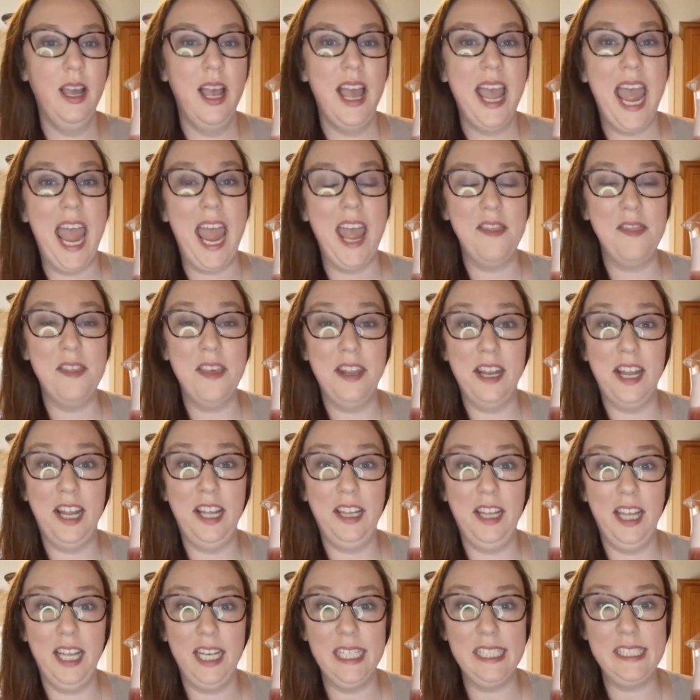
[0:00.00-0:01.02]
and then I
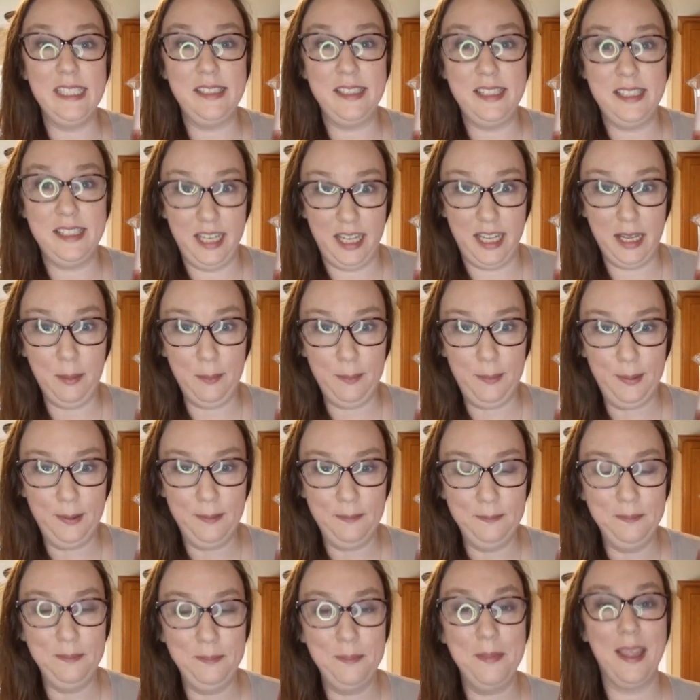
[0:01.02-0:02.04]
let it steep,
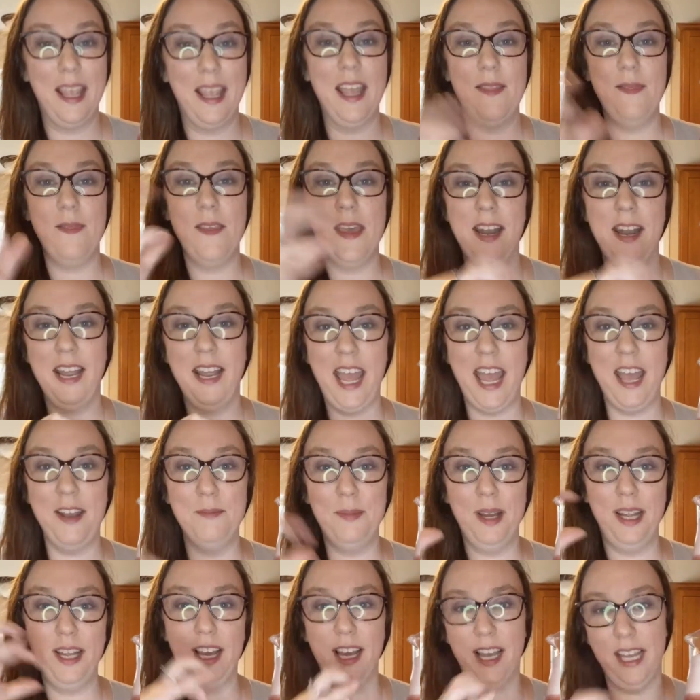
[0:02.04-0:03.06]
and then I add
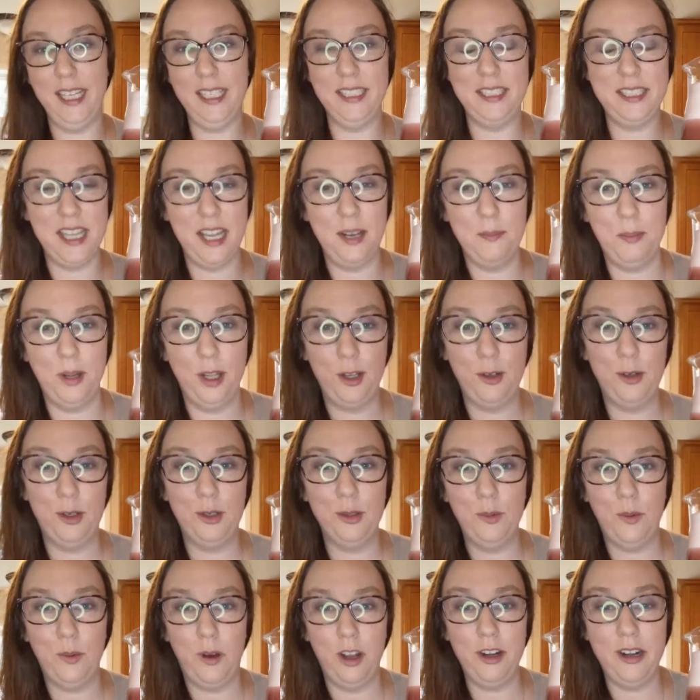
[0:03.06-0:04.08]
my ice and my cold
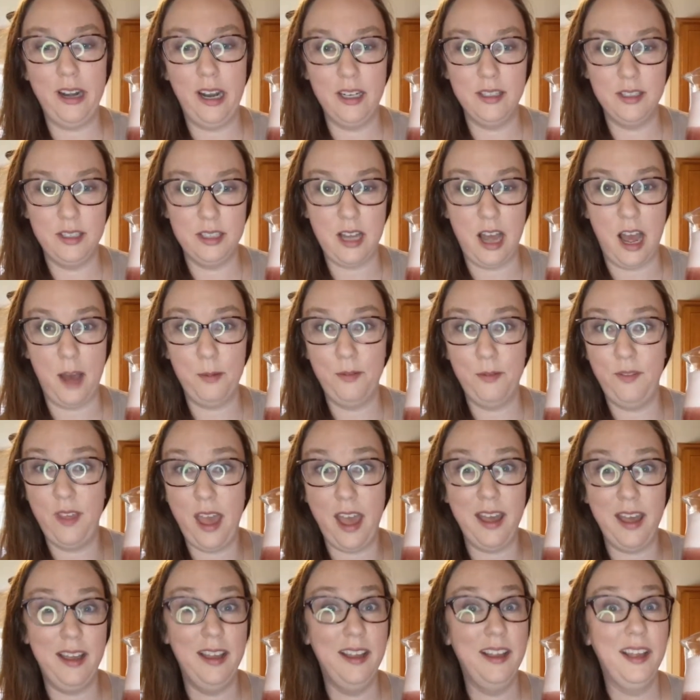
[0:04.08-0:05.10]
water on top of that
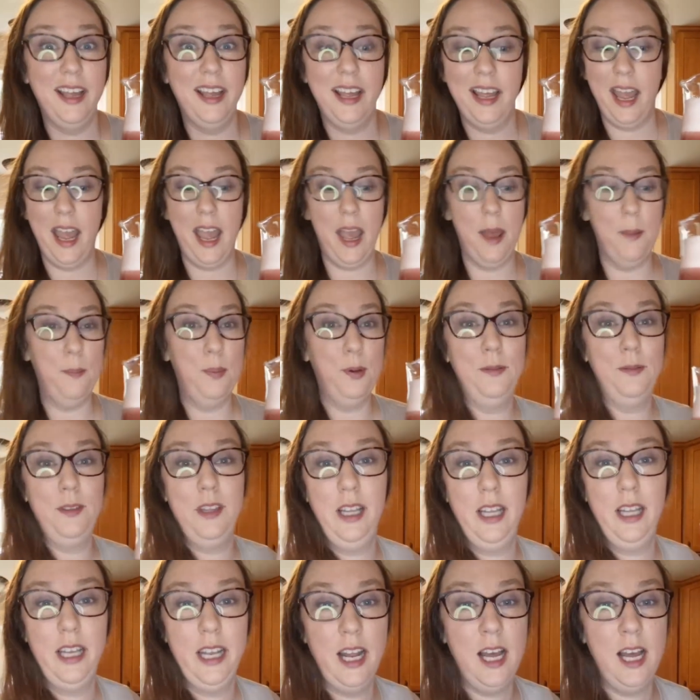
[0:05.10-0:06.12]
and put the lid
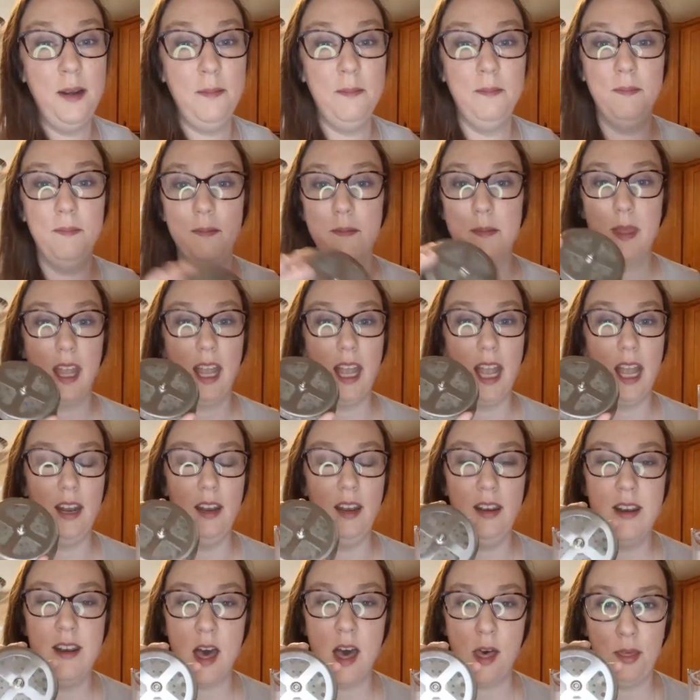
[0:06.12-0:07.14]
on, and
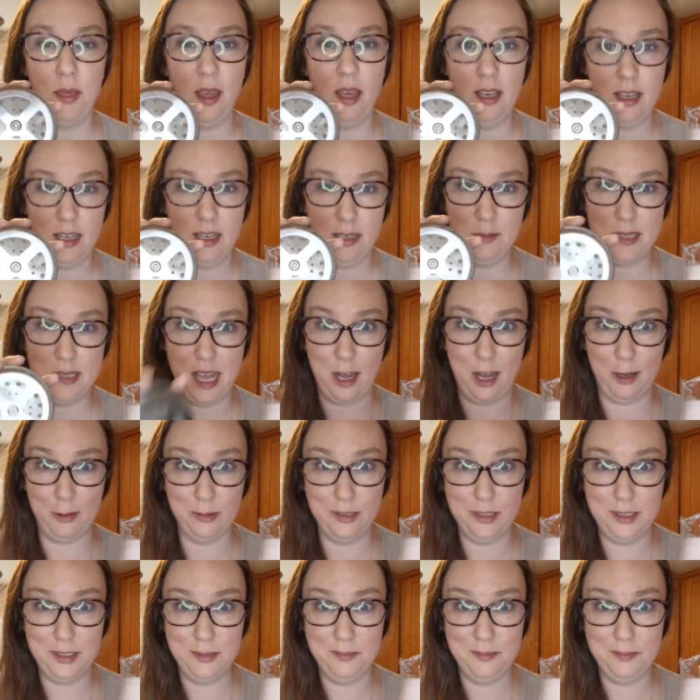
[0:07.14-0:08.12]
nothing comes out.